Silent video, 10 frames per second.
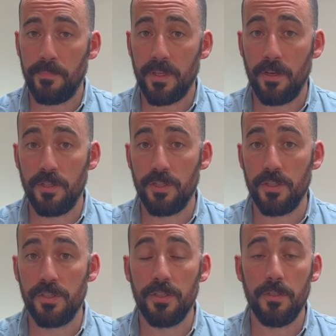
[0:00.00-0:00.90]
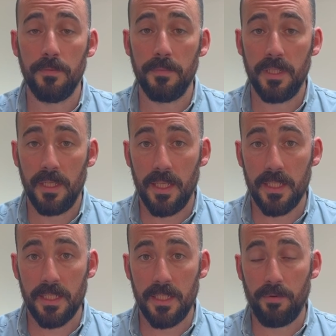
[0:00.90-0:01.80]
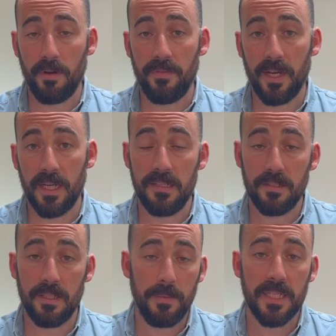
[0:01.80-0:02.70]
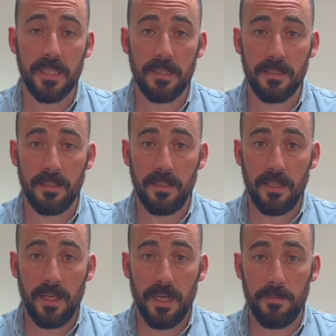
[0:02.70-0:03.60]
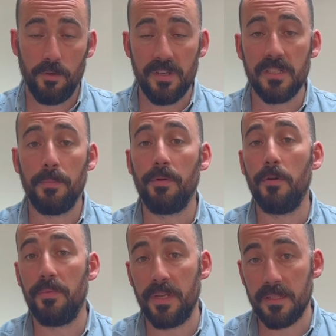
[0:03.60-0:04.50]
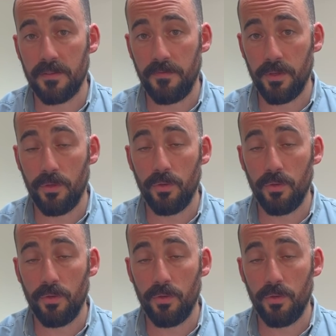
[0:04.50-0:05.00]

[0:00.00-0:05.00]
You should assume that profiling isn't permitted or isn't appropriate for your